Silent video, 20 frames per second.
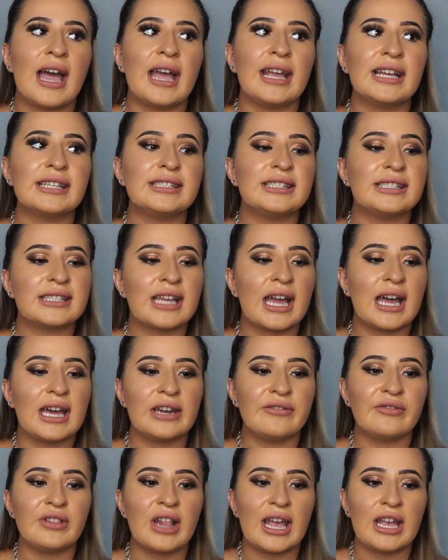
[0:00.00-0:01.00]
I guess it's
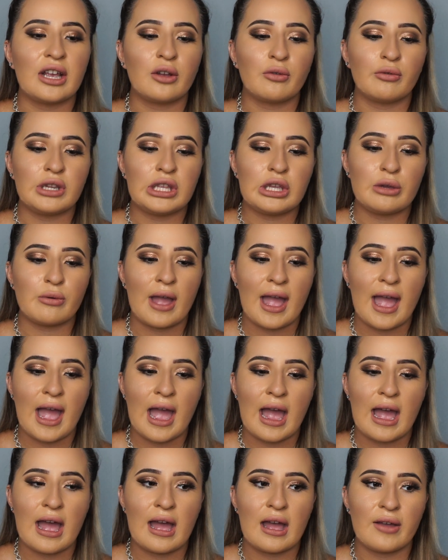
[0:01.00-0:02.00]
kind of like when you
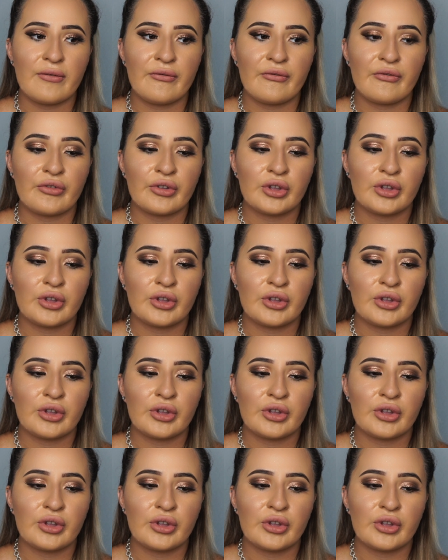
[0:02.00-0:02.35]
have,